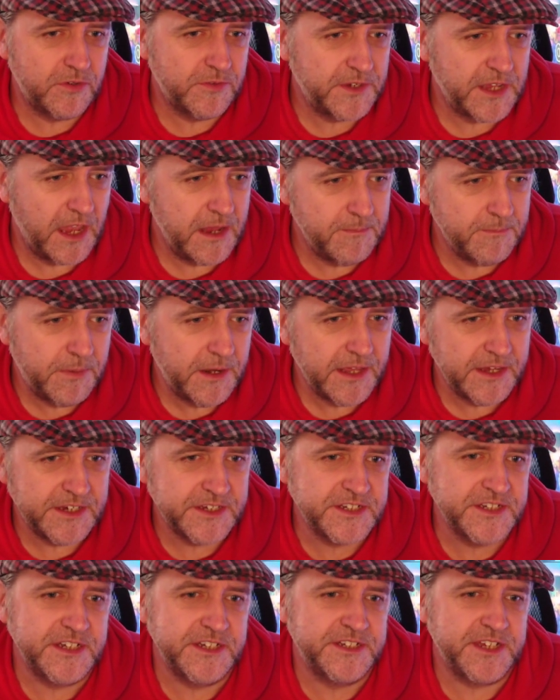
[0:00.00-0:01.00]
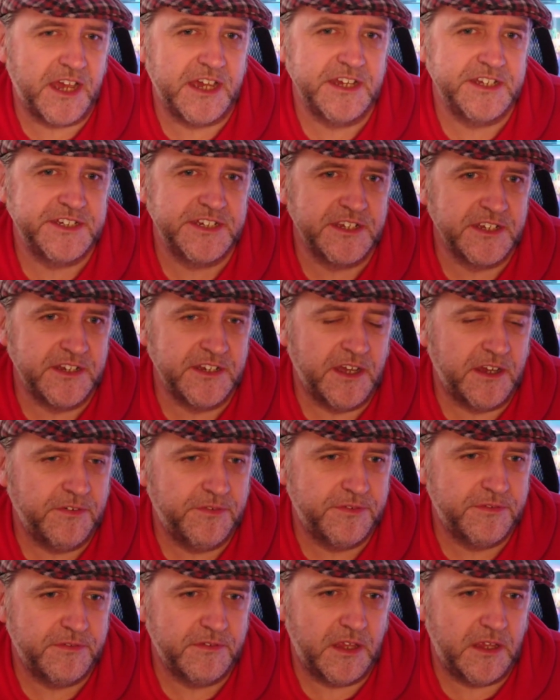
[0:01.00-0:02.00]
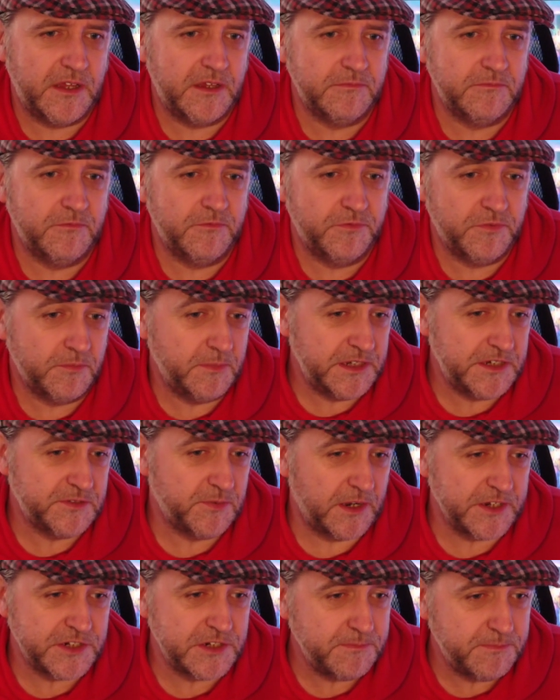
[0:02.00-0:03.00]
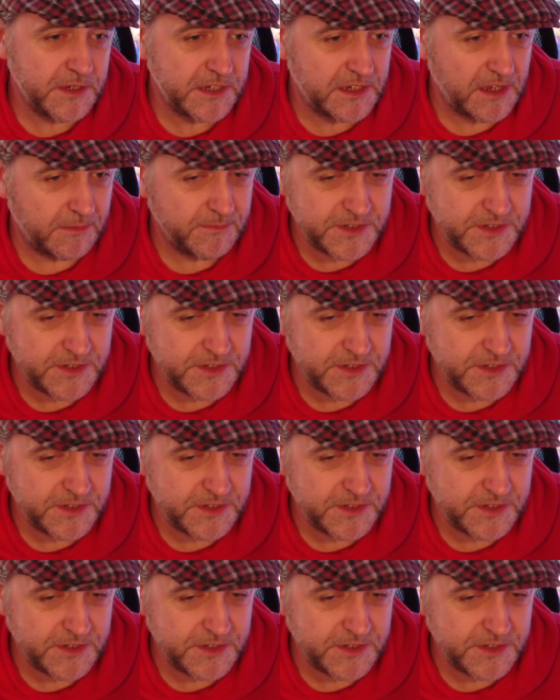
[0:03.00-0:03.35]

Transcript: of gameplay isn't enticing enough um, for me to actually pick up